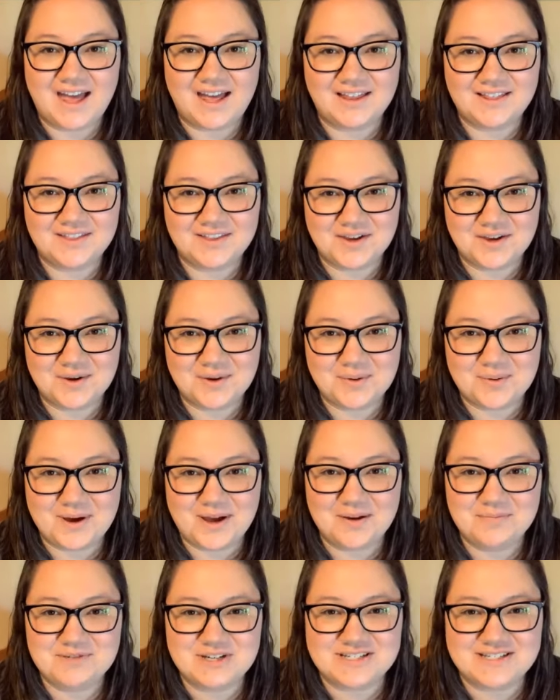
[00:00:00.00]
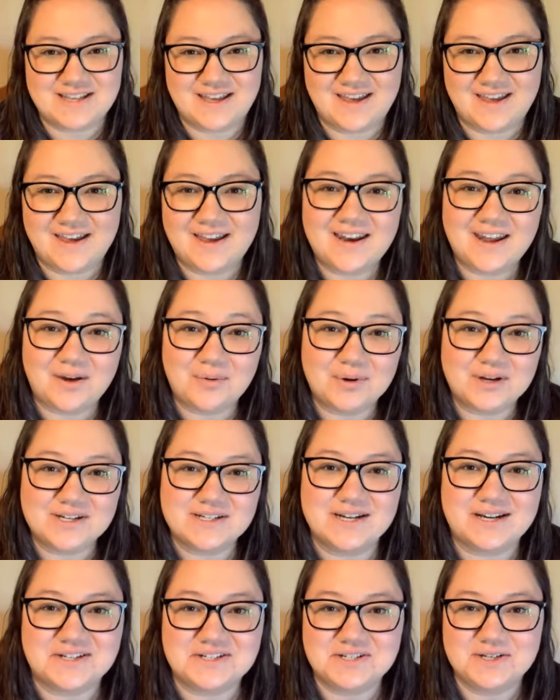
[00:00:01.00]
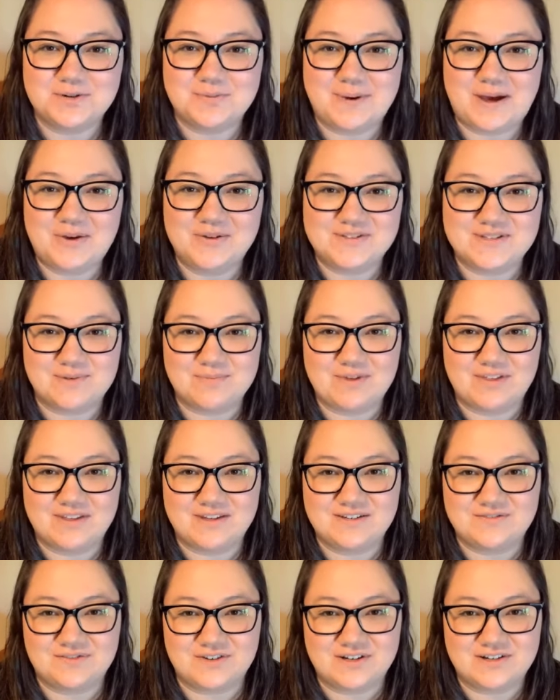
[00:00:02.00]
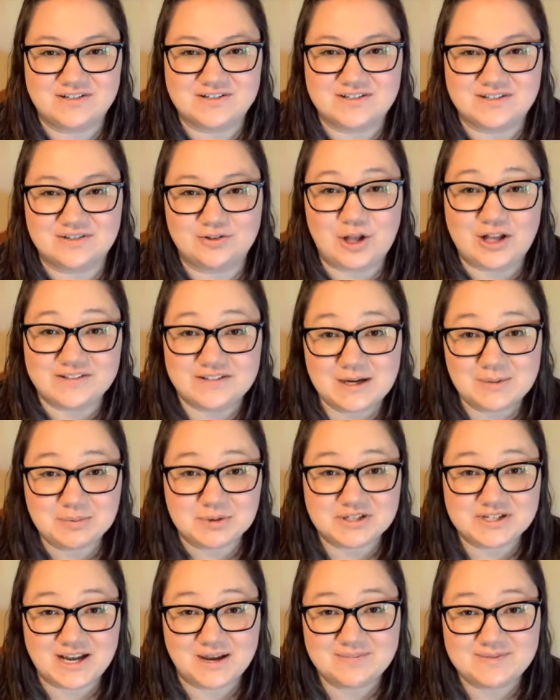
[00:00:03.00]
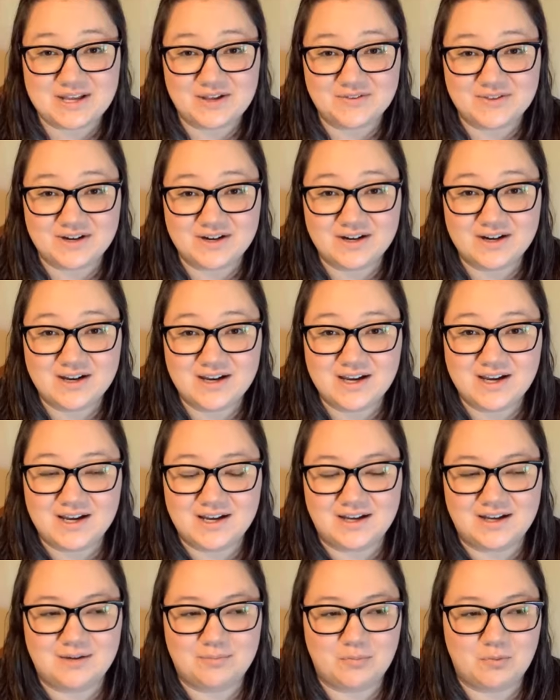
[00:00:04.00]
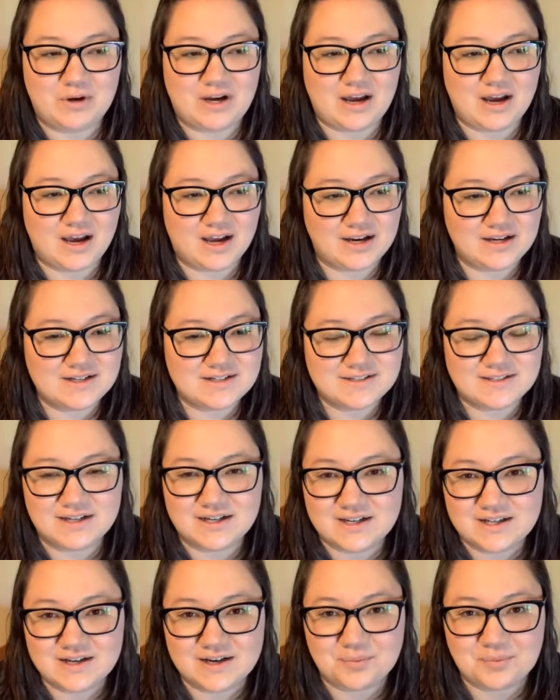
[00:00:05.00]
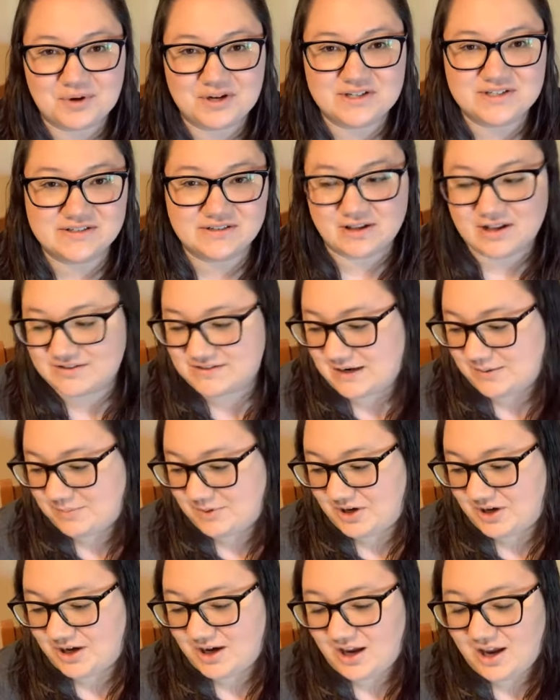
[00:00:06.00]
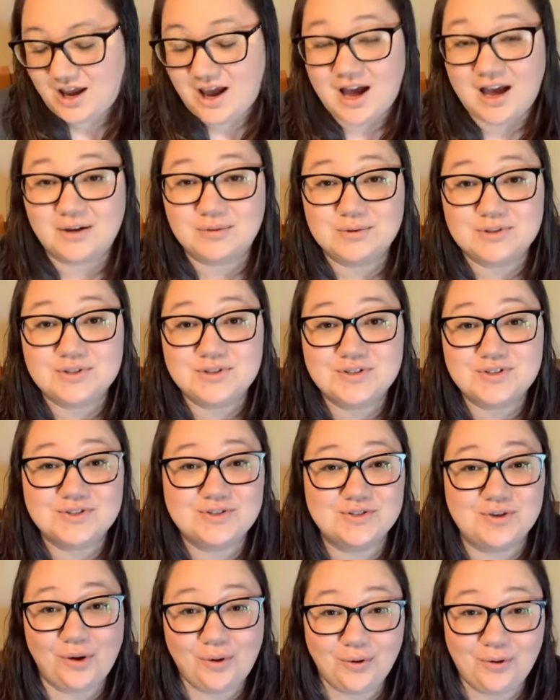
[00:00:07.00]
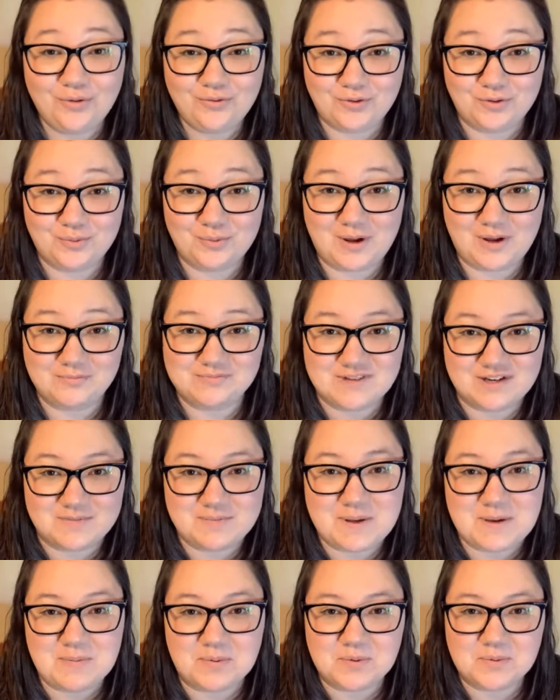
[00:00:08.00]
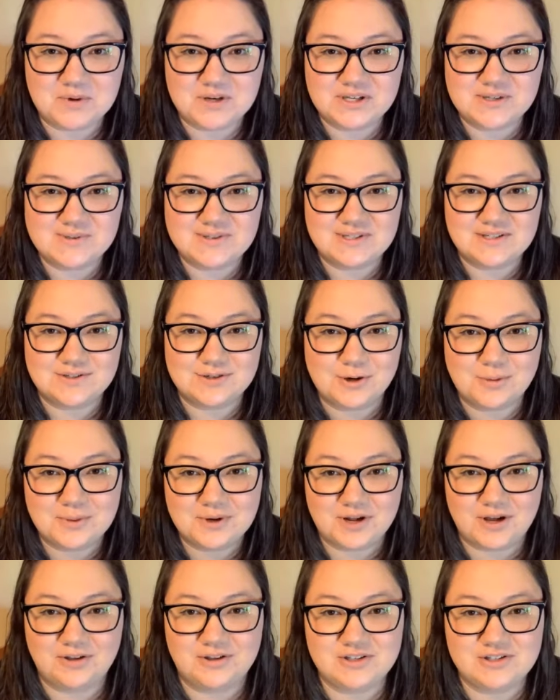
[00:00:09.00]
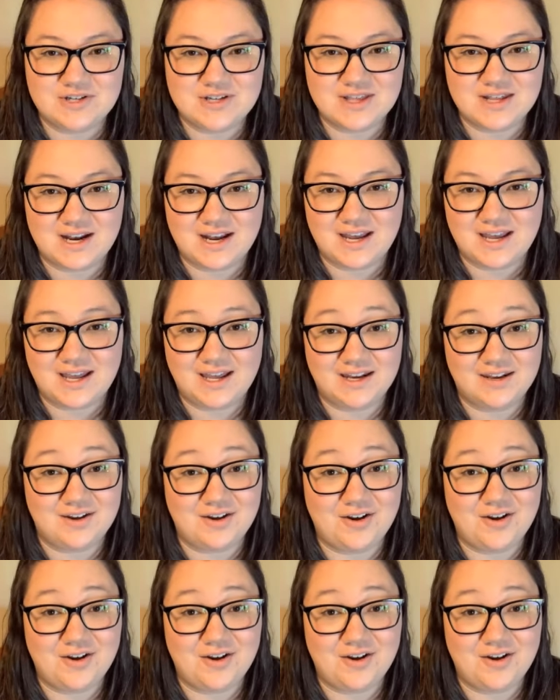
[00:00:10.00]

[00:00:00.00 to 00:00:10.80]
Hello, I'm Jessica, and I want to talk to you about some of the different cloth diaper types out there. Um, when I decided that I wanted to cloth diaper, I was so overwhelmed, and people were using terminology that I had